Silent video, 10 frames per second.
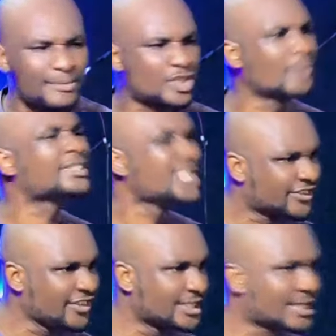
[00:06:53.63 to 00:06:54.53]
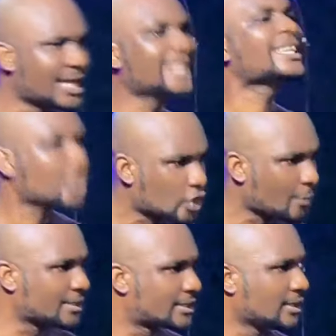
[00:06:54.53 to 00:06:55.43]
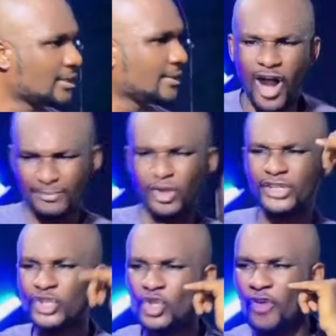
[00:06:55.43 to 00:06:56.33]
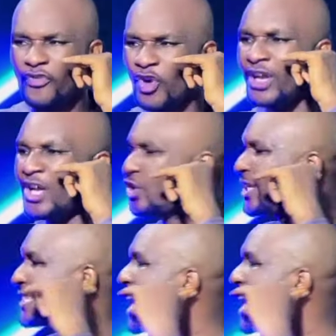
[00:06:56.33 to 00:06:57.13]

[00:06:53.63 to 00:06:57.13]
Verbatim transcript: tell me something is finished. I tell you, stop it. Or I'm talking to you on phone. You say,